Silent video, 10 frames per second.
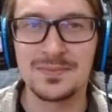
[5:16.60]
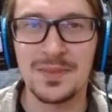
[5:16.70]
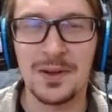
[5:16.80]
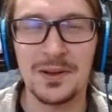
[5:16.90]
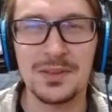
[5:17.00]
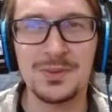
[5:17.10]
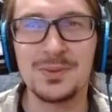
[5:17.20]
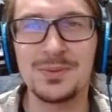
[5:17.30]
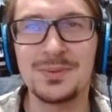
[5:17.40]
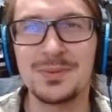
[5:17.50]
Are
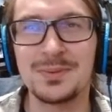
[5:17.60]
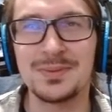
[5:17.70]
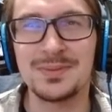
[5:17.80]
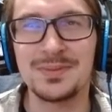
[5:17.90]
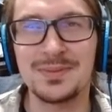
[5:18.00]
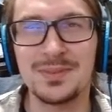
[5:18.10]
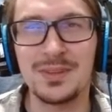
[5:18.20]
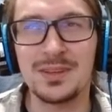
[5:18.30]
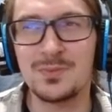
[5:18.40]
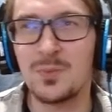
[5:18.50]
you...
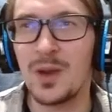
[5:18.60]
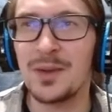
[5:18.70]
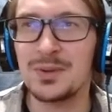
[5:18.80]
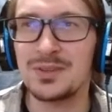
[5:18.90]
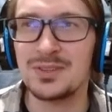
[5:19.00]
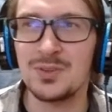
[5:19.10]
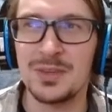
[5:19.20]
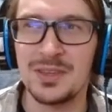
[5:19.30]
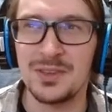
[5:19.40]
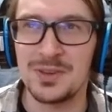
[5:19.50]
Why wouldn't you be
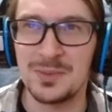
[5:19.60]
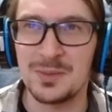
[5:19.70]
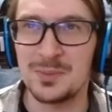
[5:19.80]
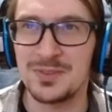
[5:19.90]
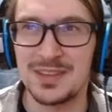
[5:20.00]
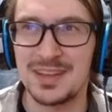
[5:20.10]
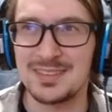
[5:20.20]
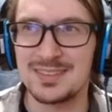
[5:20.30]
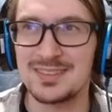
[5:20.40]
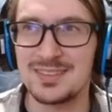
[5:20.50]
hearing people's
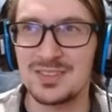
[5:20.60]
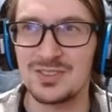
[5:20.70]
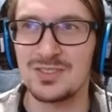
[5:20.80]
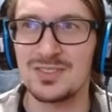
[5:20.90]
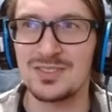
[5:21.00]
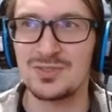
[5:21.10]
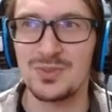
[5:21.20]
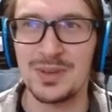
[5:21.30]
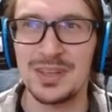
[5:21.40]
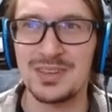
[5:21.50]
thoughts? It's such a
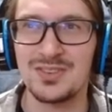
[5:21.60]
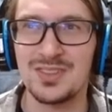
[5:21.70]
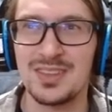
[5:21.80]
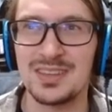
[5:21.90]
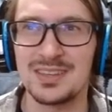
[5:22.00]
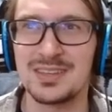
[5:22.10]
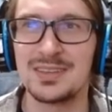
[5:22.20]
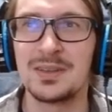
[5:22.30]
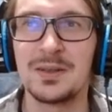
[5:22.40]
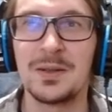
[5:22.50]
strange thing.
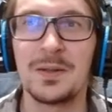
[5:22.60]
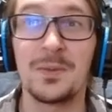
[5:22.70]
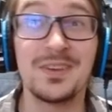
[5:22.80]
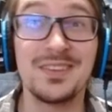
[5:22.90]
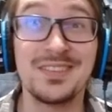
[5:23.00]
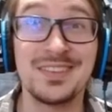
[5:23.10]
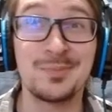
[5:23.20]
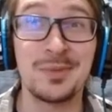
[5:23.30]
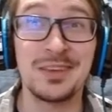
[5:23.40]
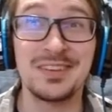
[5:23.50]
What is this
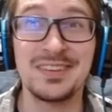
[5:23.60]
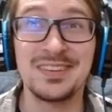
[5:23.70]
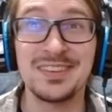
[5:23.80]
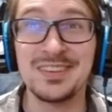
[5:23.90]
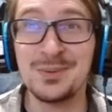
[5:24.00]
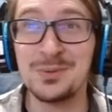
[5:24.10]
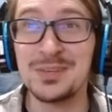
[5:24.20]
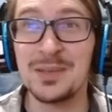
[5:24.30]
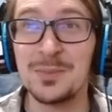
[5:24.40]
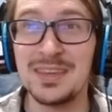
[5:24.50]
pin? You
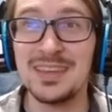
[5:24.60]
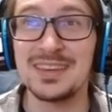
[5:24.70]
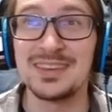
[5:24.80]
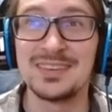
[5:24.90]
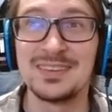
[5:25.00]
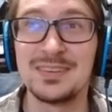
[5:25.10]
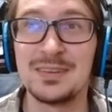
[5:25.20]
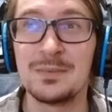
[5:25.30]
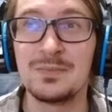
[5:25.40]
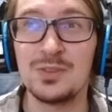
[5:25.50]
tell me.
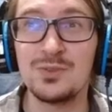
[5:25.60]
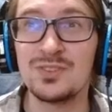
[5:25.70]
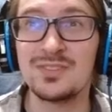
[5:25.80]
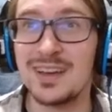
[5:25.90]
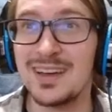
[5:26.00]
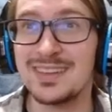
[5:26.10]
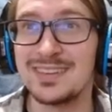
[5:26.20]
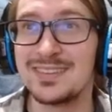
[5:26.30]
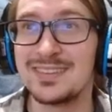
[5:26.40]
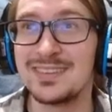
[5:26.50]
You just got it.
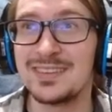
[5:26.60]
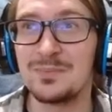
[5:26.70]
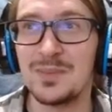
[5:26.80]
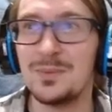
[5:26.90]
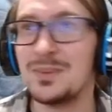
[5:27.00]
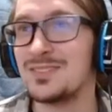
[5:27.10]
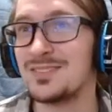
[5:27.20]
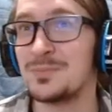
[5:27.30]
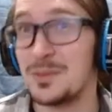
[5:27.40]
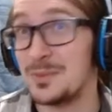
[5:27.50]
Maybe it's
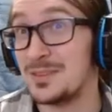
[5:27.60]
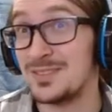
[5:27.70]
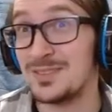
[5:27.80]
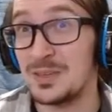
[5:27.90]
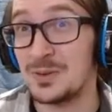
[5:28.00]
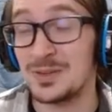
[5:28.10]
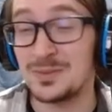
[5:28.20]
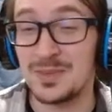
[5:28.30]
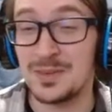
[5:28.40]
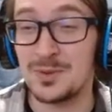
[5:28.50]
a secret.
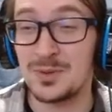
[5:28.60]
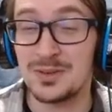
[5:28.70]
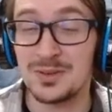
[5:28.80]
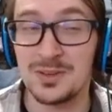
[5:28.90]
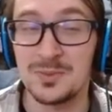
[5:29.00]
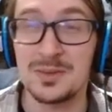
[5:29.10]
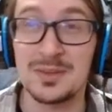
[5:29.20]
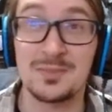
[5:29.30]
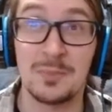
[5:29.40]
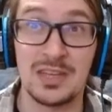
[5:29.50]
Maybe we don't know. Maybe
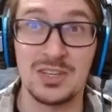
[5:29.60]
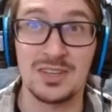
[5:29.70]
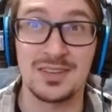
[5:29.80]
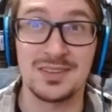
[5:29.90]
it's magic.